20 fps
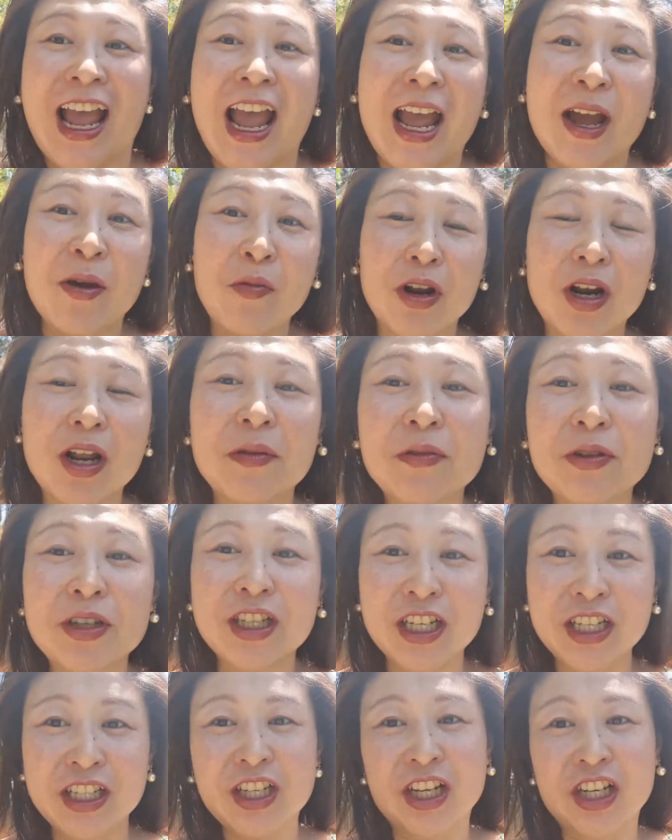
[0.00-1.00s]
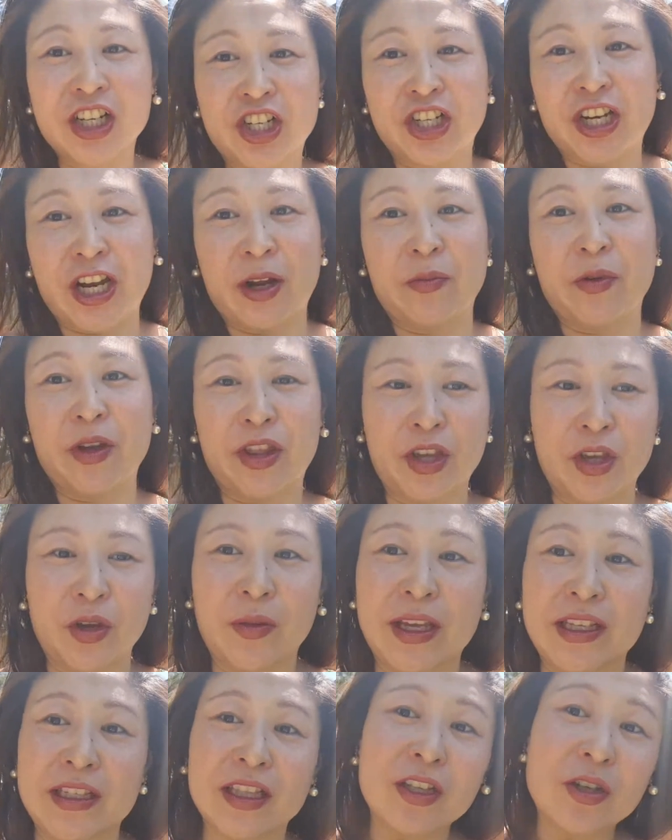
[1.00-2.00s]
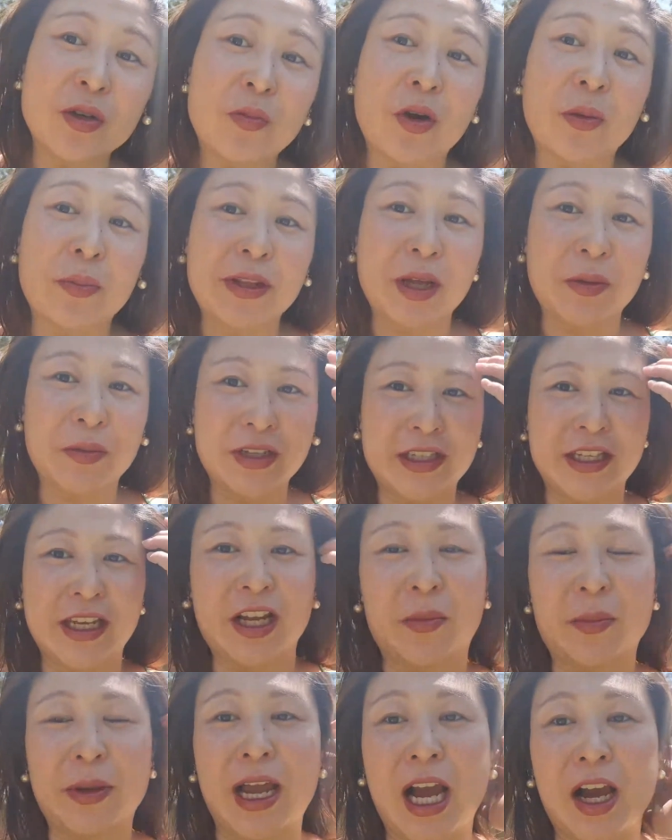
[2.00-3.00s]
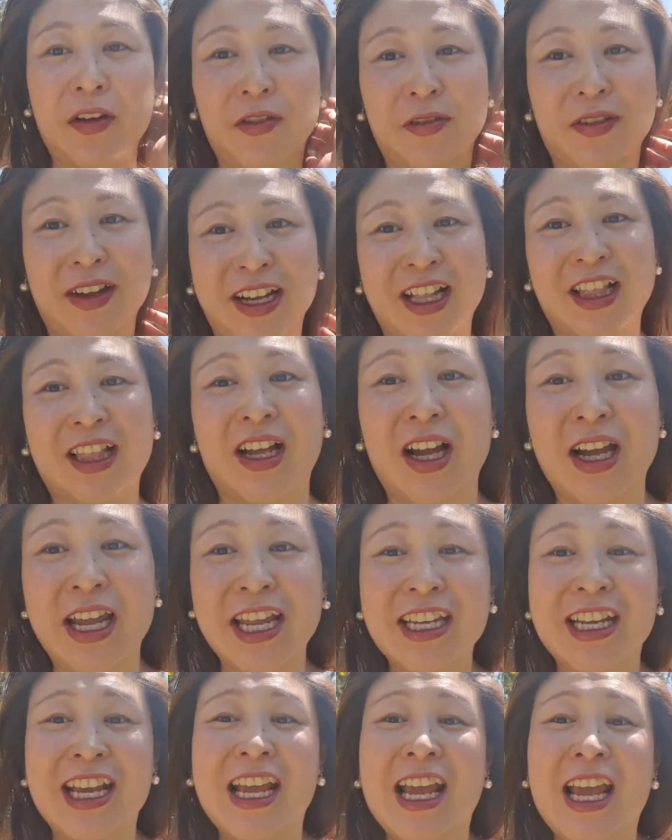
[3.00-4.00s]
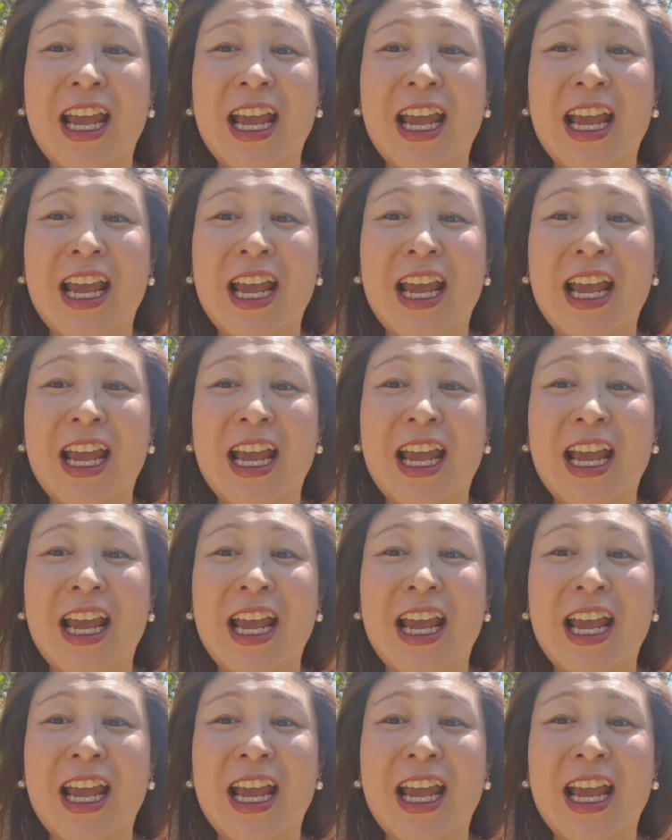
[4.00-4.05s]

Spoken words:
And what she's going to share with you is a little property that we're seeing on behalf of our client.